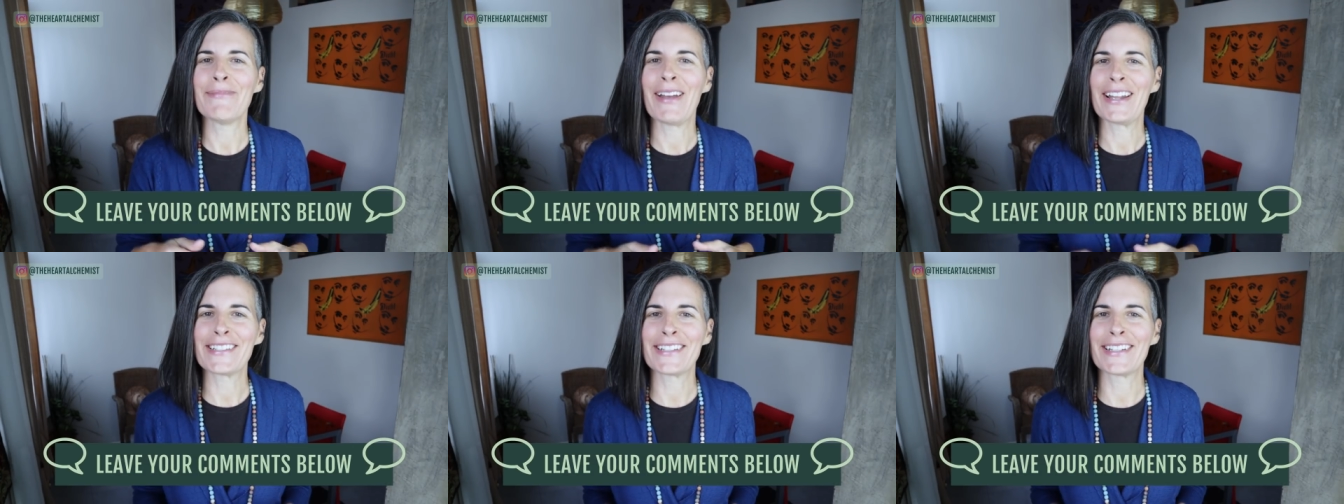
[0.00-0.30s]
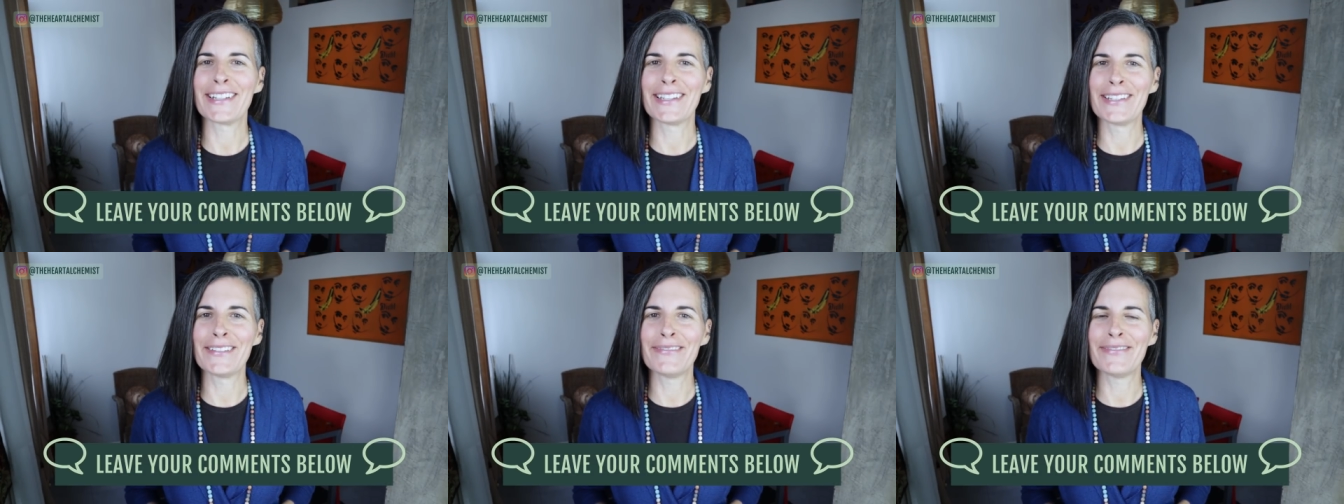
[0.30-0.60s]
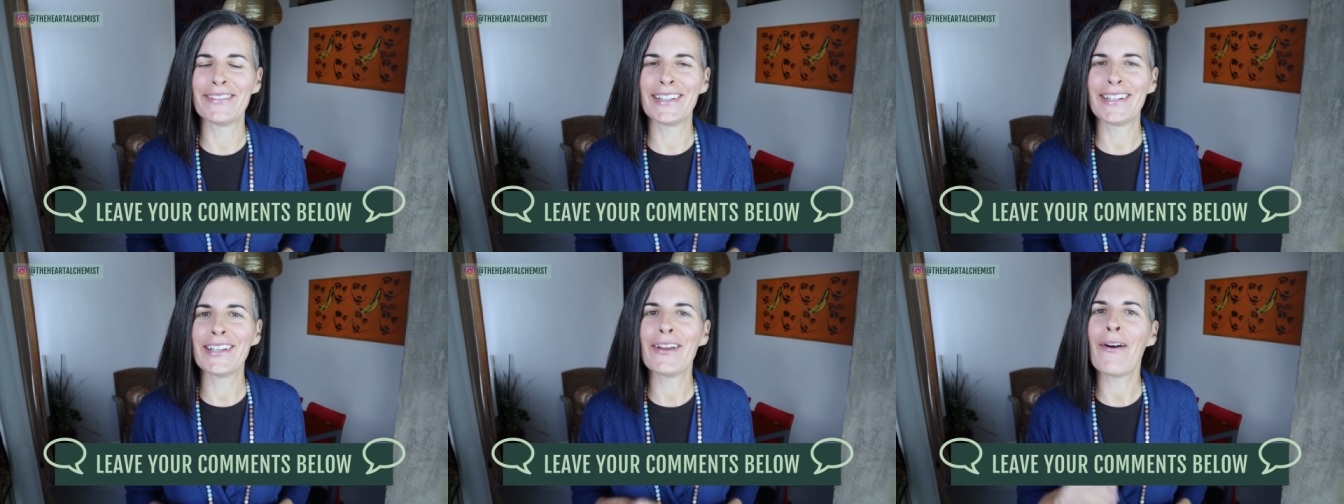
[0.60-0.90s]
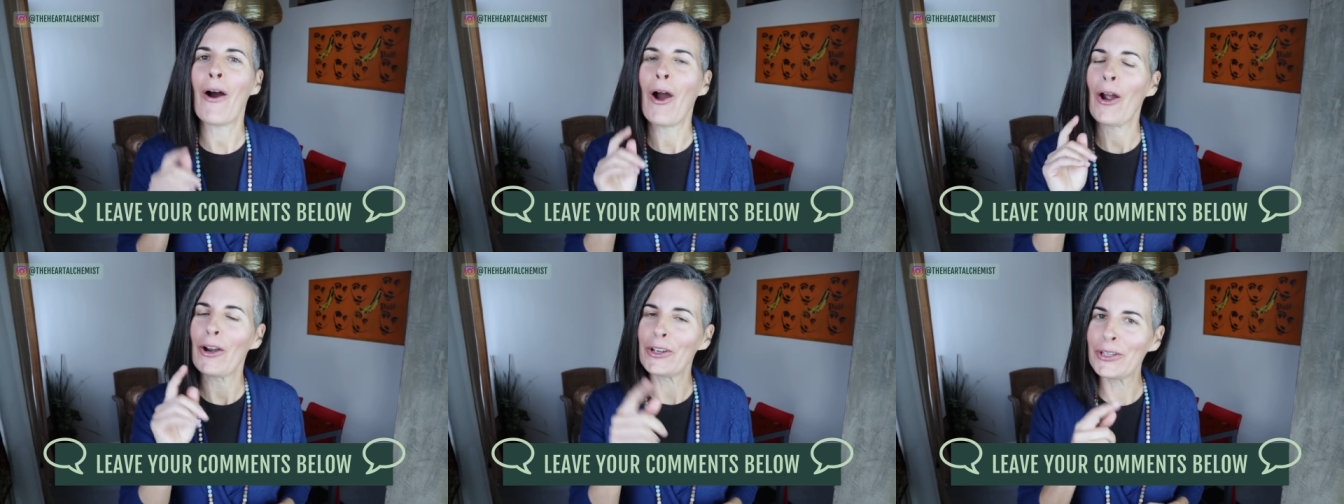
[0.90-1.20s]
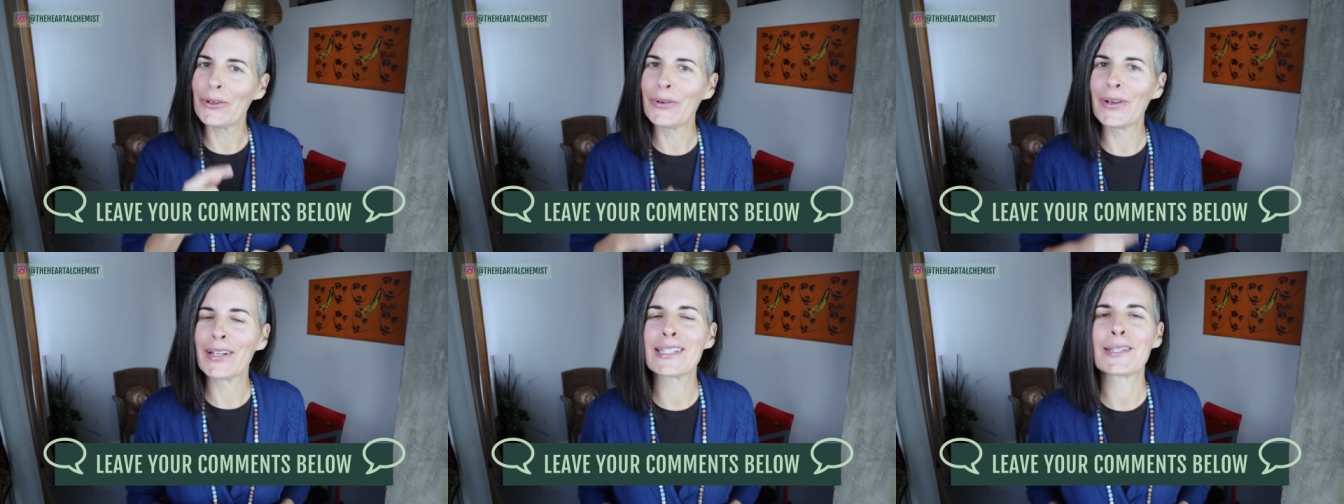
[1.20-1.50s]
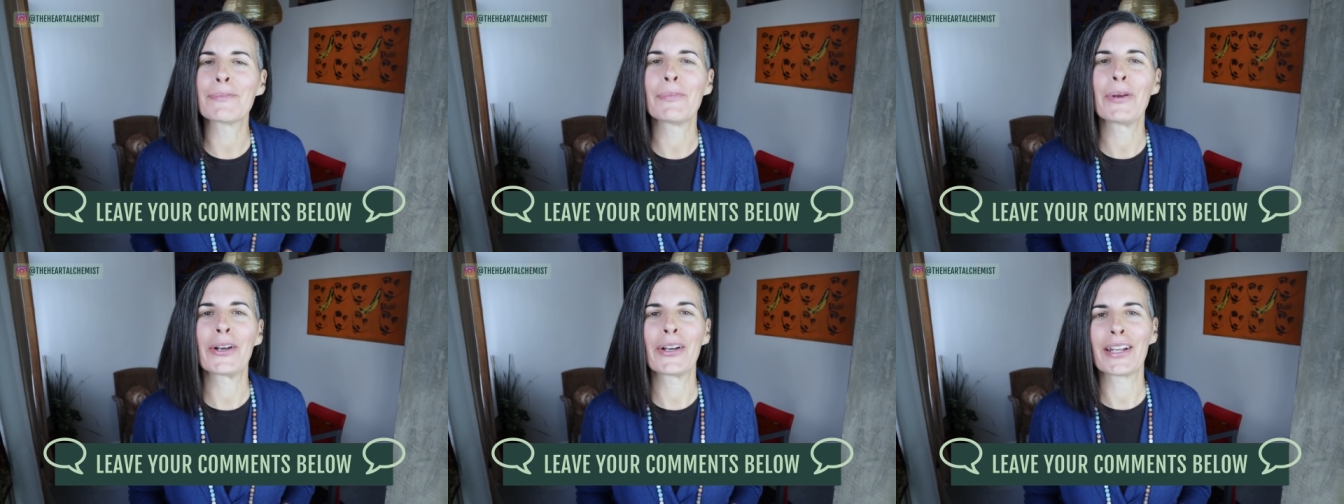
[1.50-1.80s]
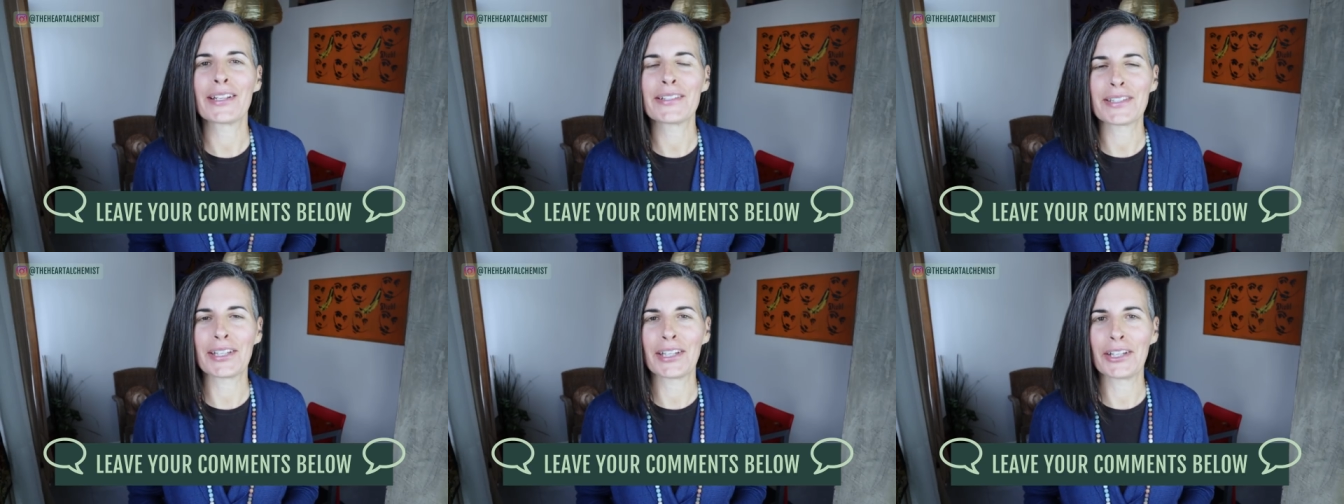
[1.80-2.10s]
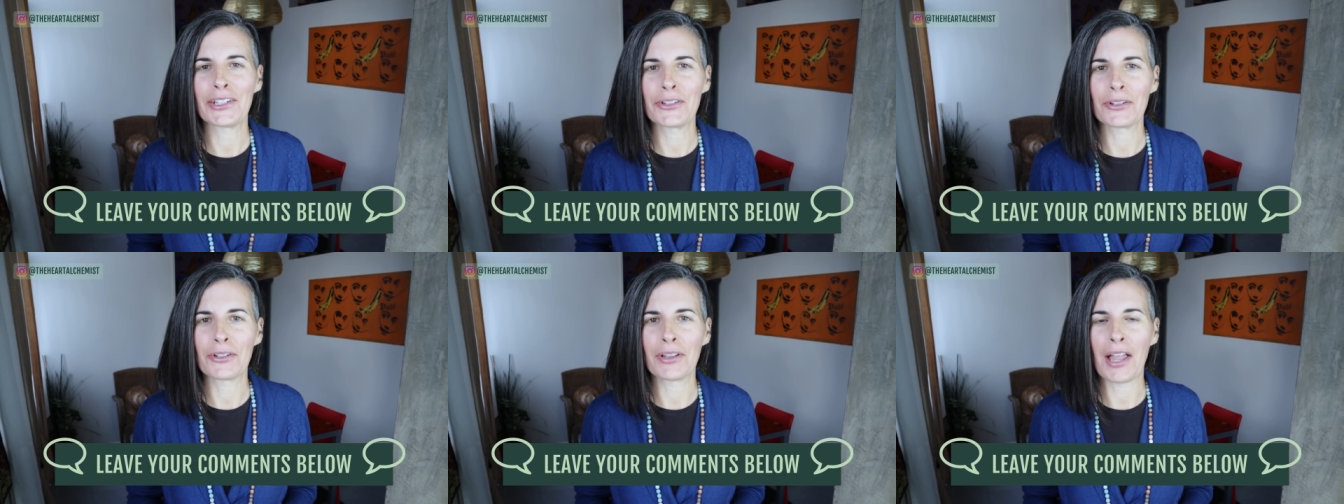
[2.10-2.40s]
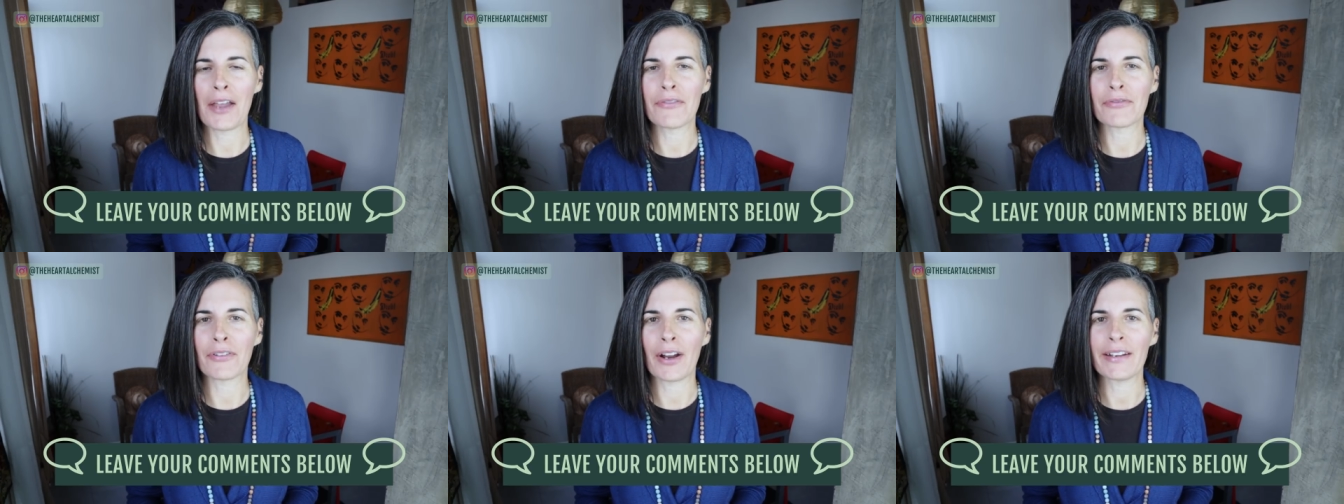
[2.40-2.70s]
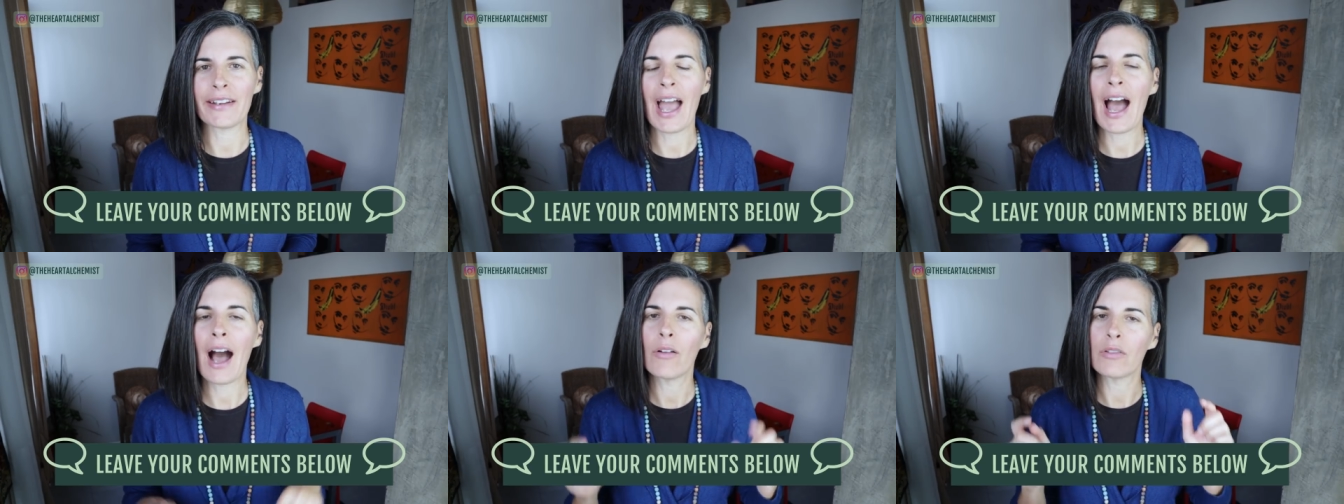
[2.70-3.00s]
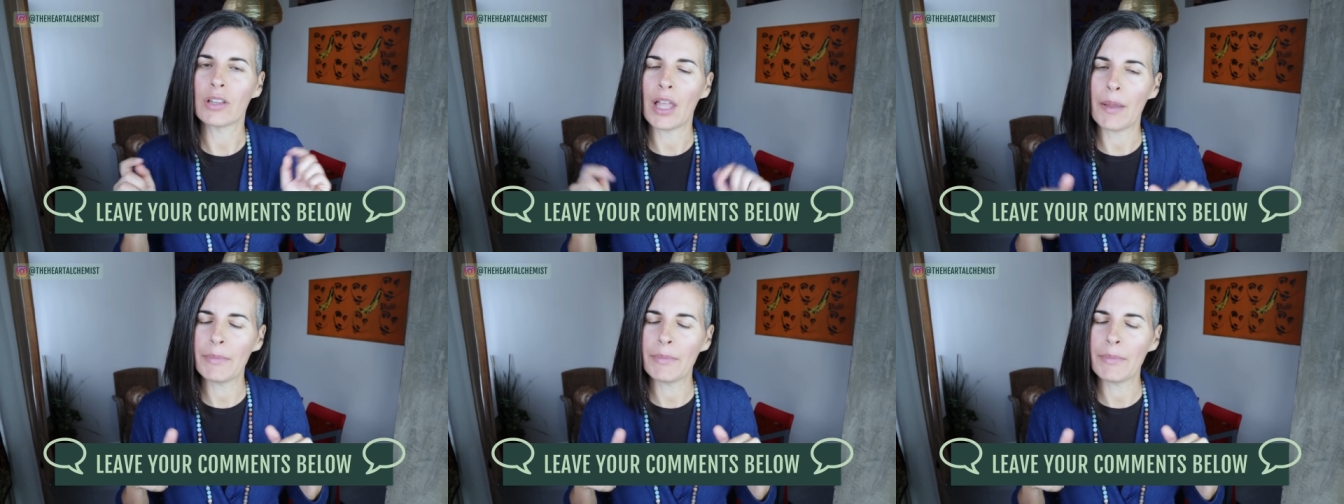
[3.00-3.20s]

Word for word: mentioned in the video are you experiencing in your life right now.